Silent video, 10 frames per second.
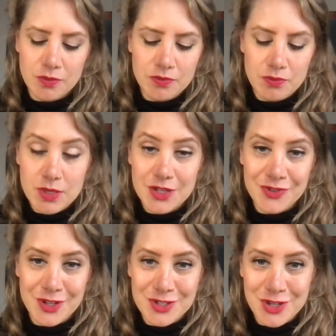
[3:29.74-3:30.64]
be a
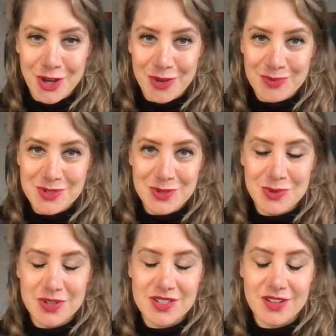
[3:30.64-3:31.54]
foster home to
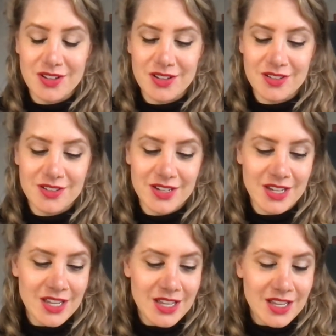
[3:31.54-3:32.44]
a dog or
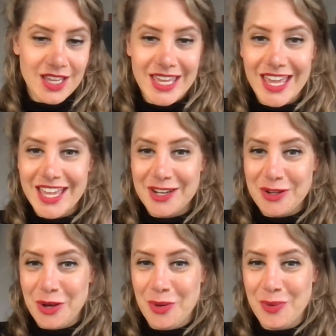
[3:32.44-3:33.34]
a cat or
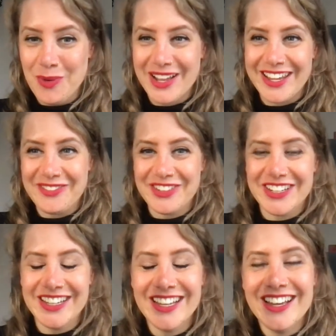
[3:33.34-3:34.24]
whatever,
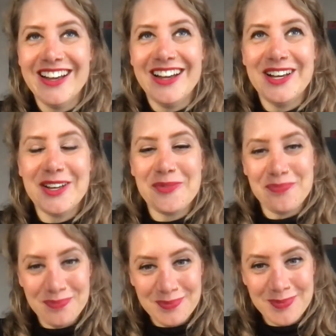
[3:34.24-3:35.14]

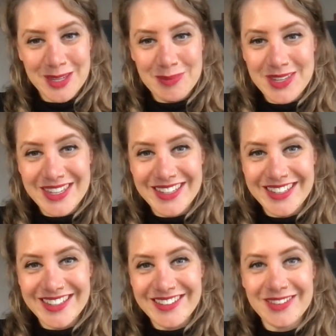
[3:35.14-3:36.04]
maybe
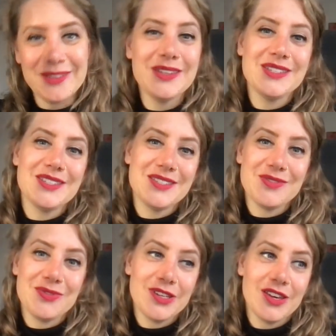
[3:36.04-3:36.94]
this is
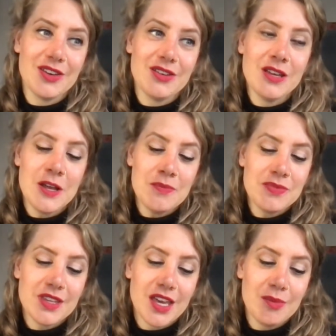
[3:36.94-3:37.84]
for you.
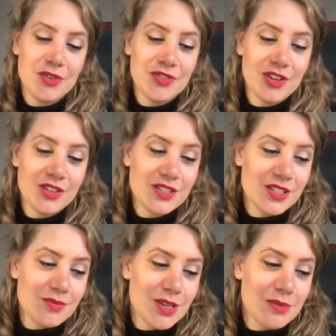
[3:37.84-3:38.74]
If not,
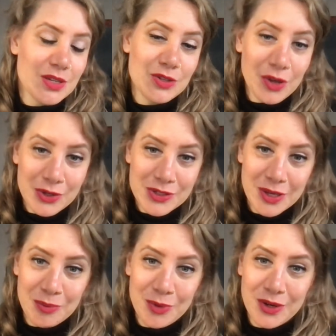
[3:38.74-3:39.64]
maybe
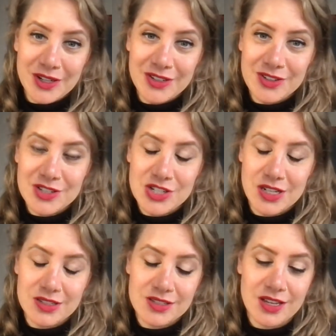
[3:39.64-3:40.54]
someone. The
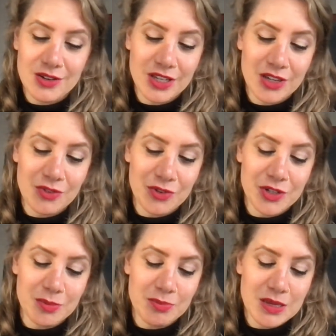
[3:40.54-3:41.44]
shelters are looking
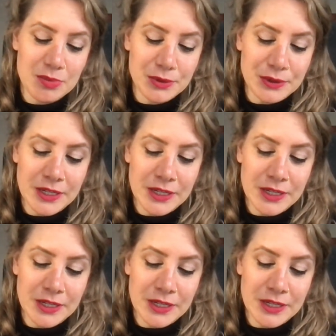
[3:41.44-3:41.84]
for people.